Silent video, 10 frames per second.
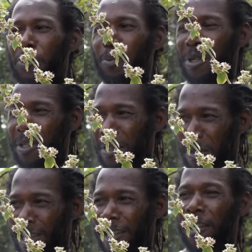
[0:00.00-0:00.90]
to be
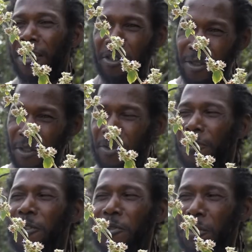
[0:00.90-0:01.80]
recreators
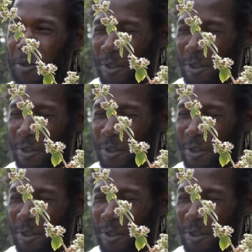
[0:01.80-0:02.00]
of his own